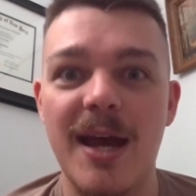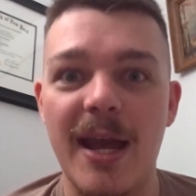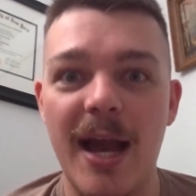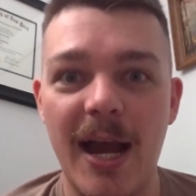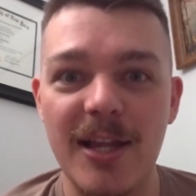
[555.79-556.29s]
I
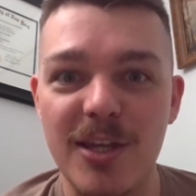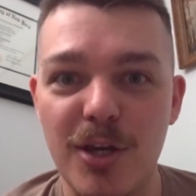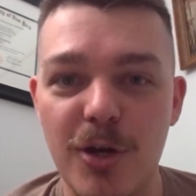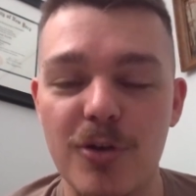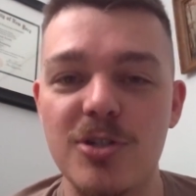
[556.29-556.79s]
highly
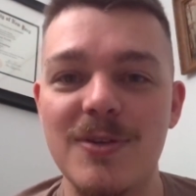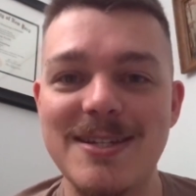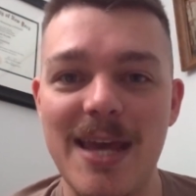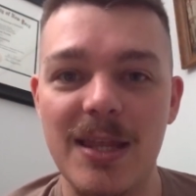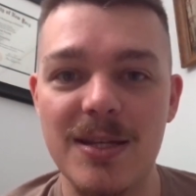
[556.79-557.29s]
encourage you to
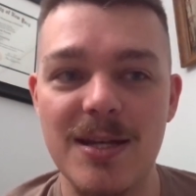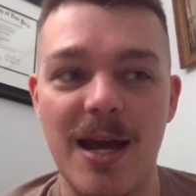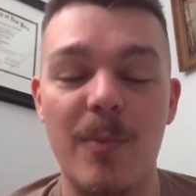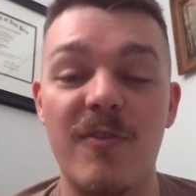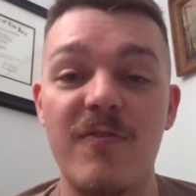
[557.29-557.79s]
take the
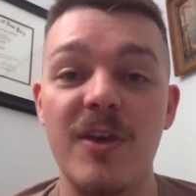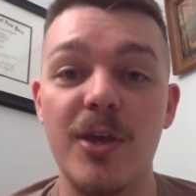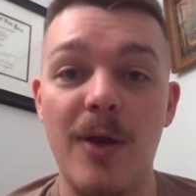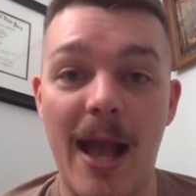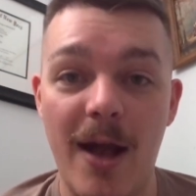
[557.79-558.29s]
time and
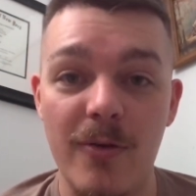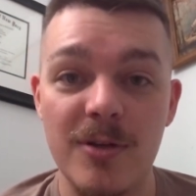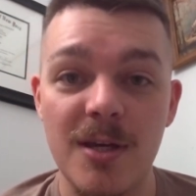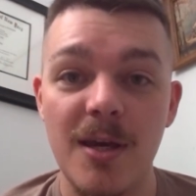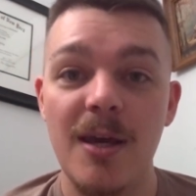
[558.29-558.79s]
figure out